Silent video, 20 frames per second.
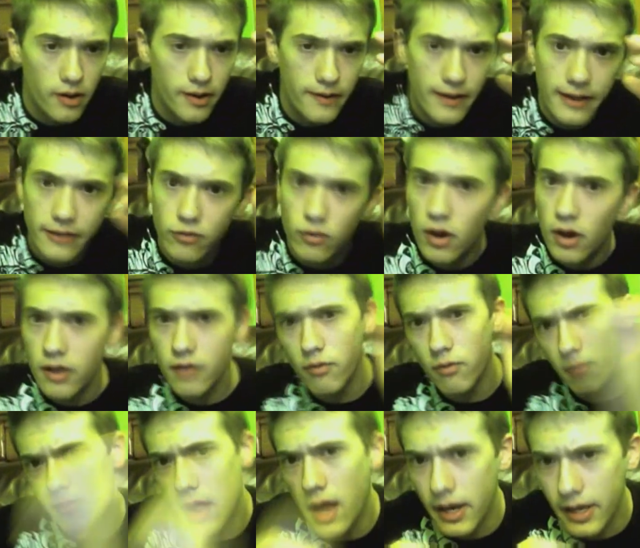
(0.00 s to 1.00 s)
and that's why they were
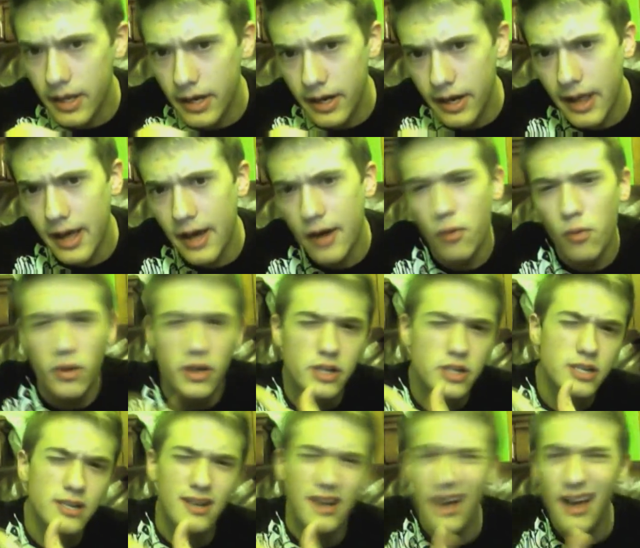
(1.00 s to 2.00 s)
blocking it out,
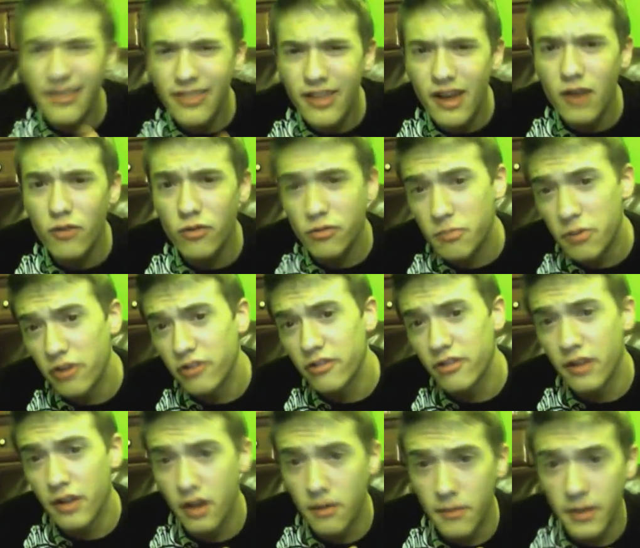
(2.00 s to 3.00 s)
which I thought it was
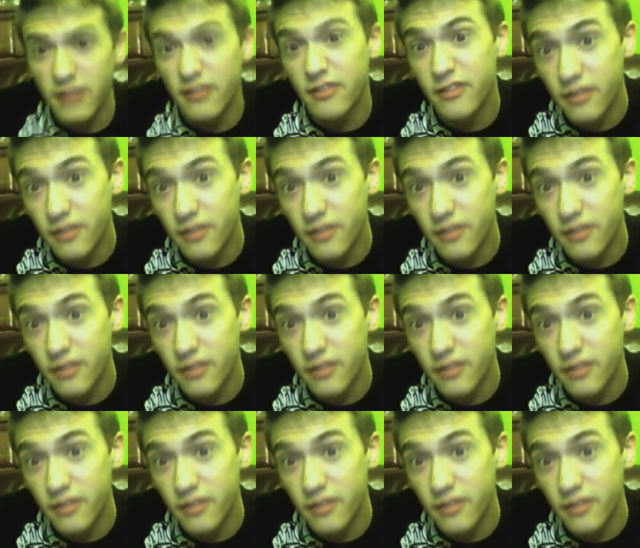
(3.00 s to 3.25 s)
personally going to be a